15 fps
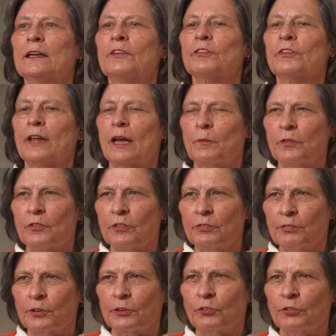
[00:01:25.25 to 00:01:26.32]
So that was the
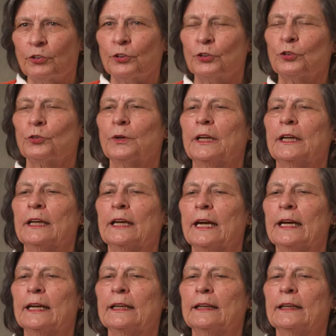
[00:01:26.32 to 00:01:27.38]
first surgery.
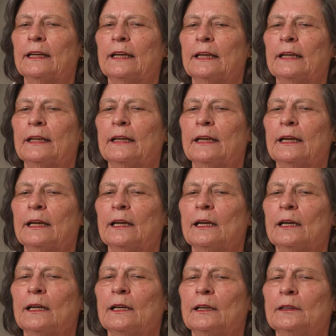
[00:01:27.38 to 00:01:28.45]
And then,
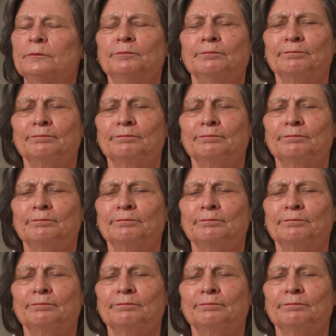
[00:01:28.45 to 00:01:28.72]
I